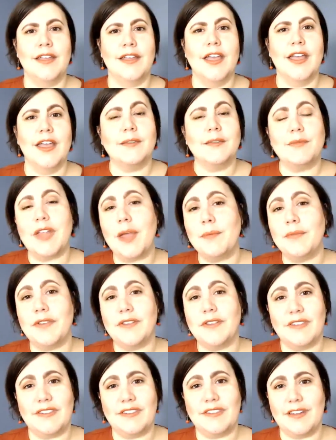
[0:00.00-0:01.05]
Sometimes it's
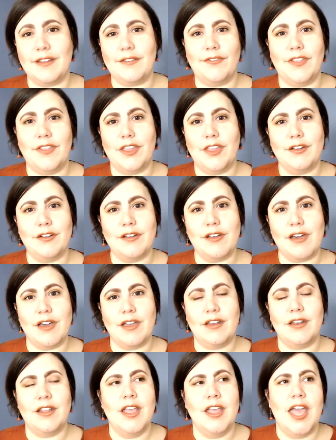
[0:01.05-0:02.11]
the stuff that you're
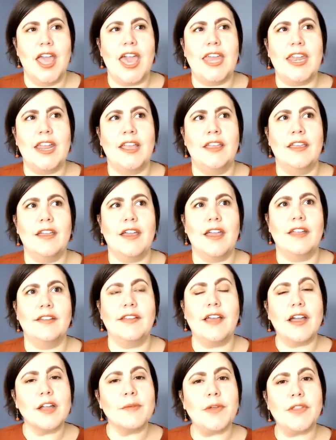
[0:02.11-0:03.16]
not, and I
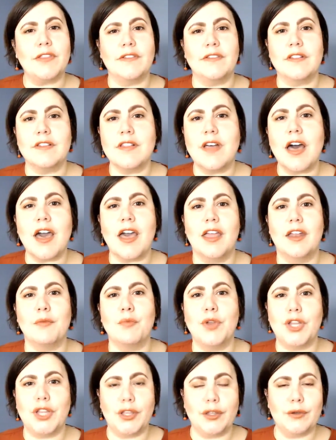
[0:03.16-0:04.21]
talk about this a lot.
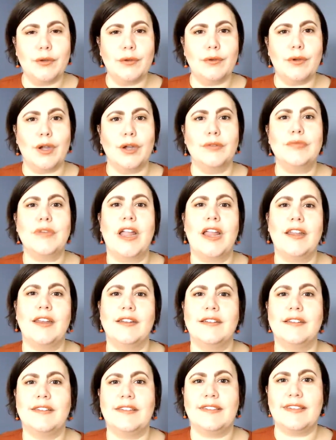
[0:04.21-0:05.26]
When you are writing
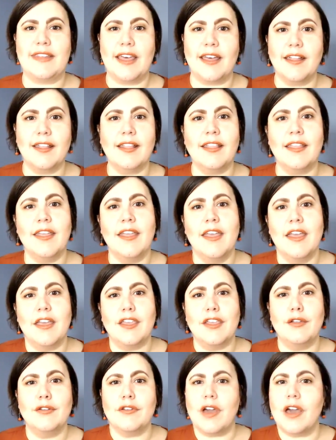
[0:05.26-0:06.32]
to sell,
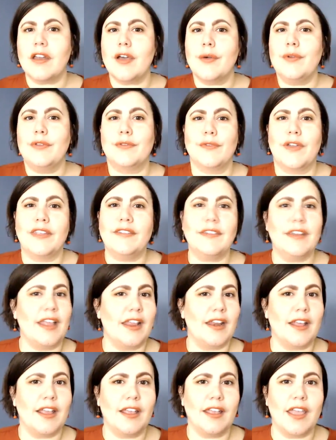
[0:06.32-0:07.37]
you're not always
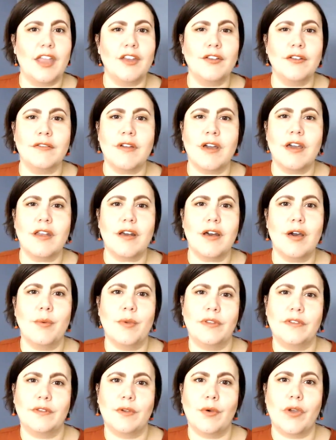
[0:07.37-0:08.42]
resonating, and you're not
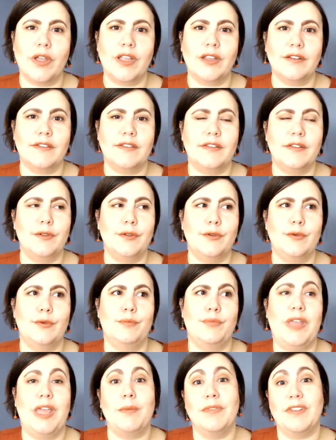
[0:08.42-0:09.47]
always going to
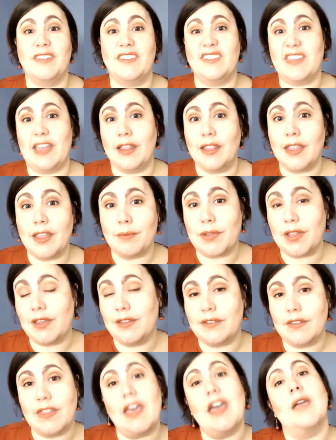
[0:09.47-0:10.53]
be able to sell it because
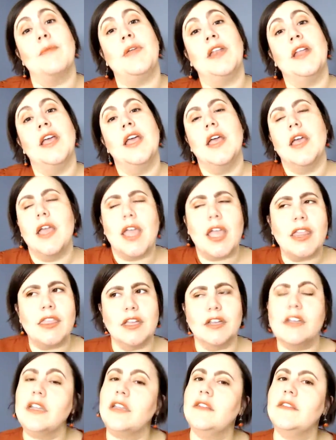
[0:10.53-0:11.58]
of that. I mean,
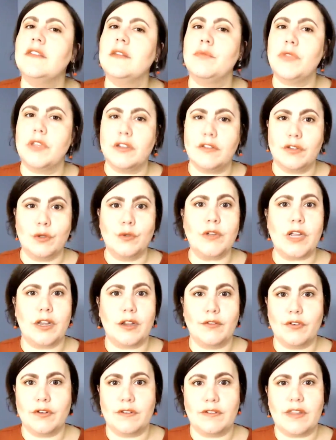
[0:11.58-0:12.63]
there is something to writing
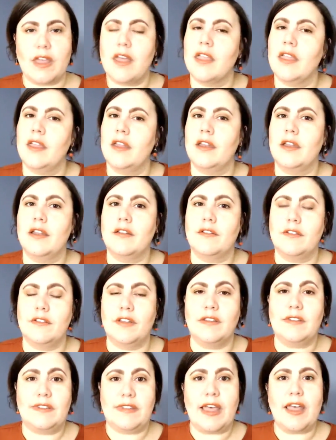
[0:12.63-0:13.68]
for sell and to
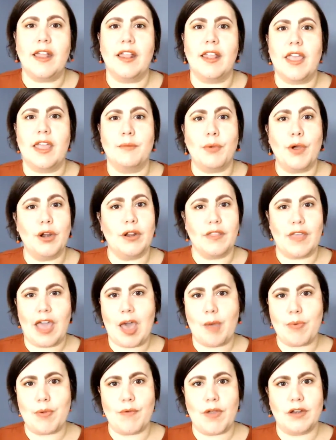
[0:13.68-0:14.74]
sell. And part of the
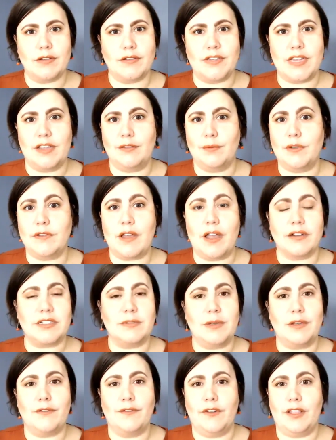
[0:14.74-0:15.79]
Happy Writers Days, we talked
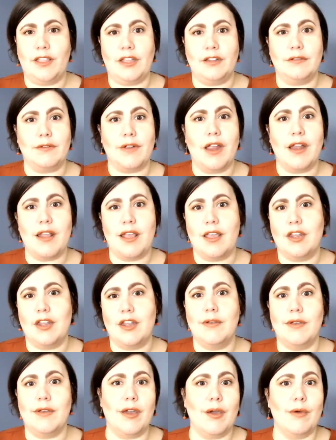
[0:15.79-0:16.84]
about freelance writing, and you
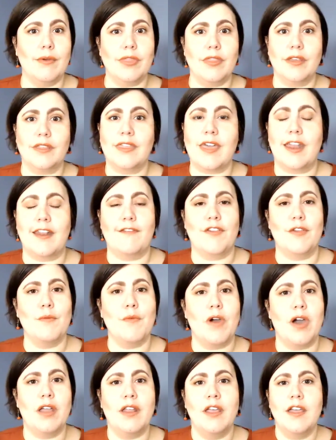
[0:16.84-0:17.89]
can go and look that if you
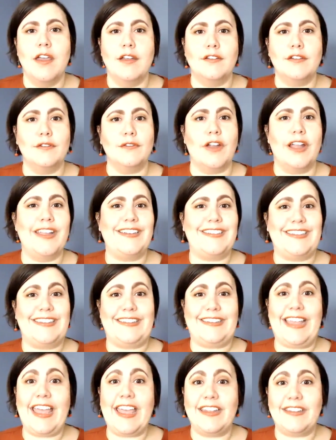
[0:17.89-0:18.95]
want to write
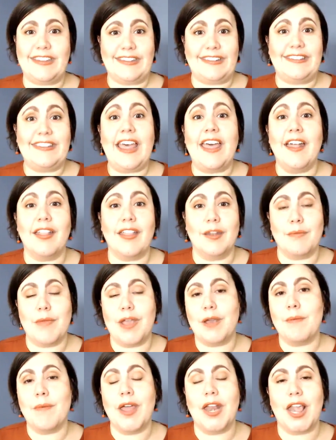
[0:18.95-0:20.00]
to sell and
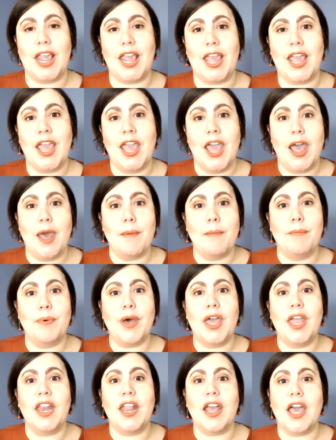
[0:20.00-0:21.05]
make money.
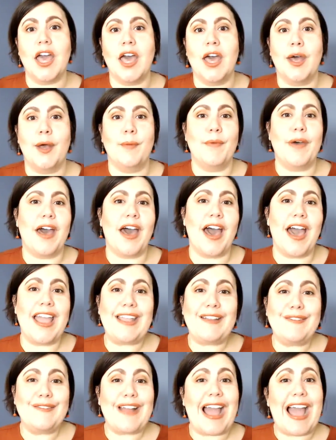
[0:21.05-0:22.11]
But
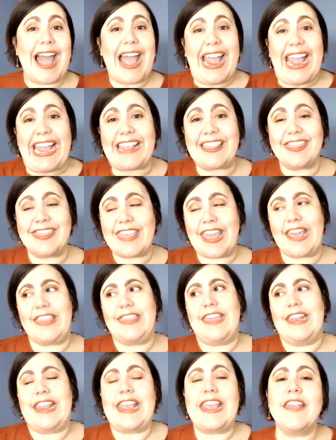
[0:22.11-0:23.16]
I think
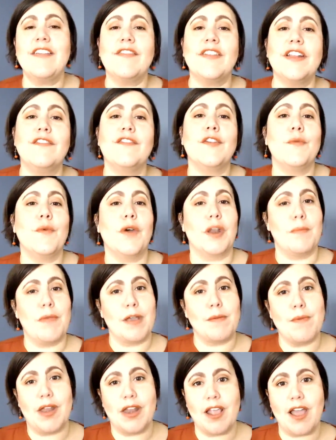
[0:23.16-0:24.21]
that even if you want to make
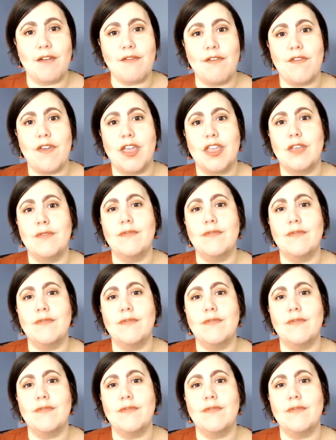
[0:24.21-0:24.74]
money off of it,